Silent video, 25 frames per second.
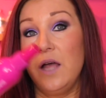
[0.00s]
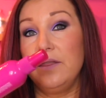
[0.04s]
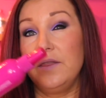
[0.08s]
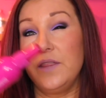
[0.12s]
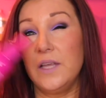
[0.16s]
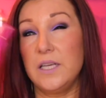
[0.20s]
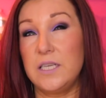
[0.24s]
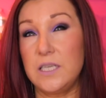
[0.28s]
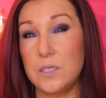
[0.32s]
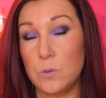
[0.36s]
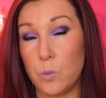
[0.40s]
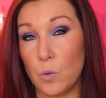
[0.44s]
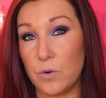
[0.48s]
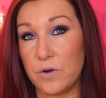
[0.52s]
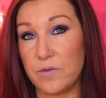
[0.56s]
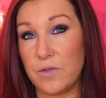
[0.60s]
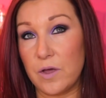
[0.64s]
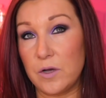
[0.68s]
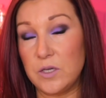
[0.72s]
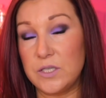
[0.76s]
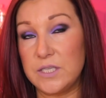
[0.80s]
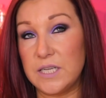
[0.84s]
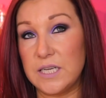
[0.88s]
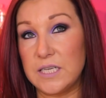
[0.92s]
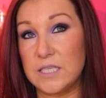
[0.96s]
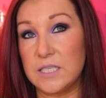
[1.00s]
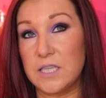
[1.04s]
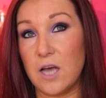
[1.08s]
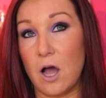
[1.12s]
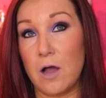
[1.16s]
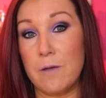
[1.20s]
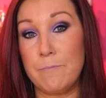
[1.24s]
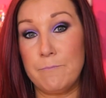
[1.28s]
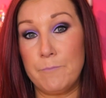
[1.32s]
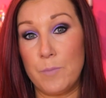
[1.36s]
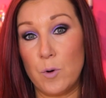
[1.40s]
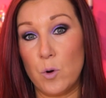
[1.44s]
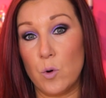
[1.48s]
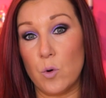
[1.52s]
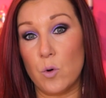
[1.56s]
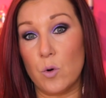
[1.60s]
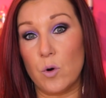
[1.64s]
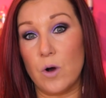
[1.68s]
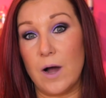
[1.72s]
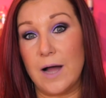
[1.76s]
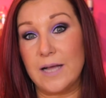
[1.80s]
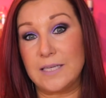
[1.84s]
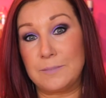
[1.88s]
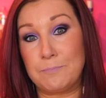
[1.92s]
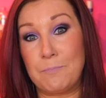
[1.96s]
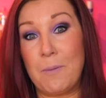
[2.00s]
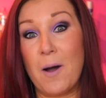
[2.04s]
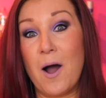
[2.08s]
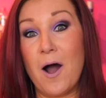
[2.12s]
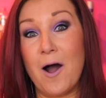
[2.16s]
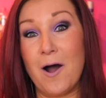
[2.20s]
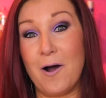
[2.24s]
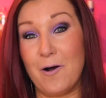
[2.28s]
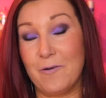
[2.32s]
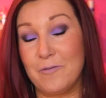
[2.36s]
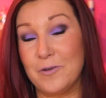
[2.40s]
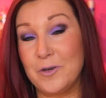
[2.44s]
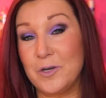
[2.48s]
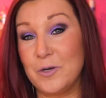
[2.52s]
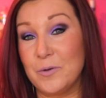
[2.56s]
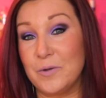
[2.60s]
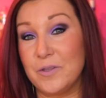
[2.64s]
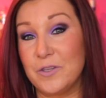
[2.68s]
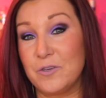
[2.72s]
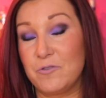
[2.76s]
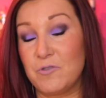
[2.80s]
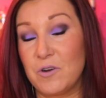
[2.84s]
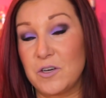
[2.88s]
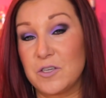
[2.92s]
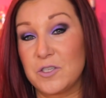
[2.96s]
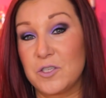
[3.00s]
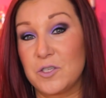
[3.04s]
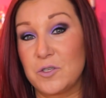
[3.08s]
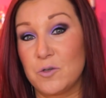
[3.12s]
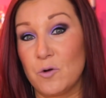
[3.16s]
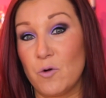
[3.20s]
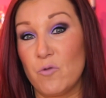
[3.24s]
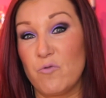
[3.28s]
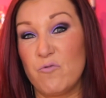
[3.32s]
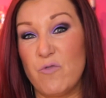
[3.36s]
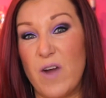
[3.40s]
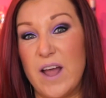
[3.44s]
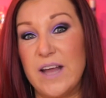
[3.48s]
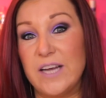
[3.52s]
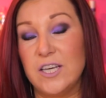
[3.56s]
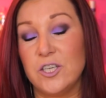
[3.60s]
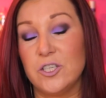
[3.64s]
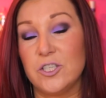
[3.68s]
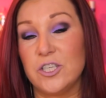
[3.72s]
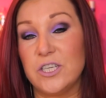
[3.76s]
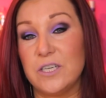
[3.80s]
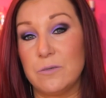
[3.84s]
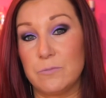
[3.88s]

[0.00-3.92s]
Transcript: This is one of those things that I bought as part of a new at the drugstore range,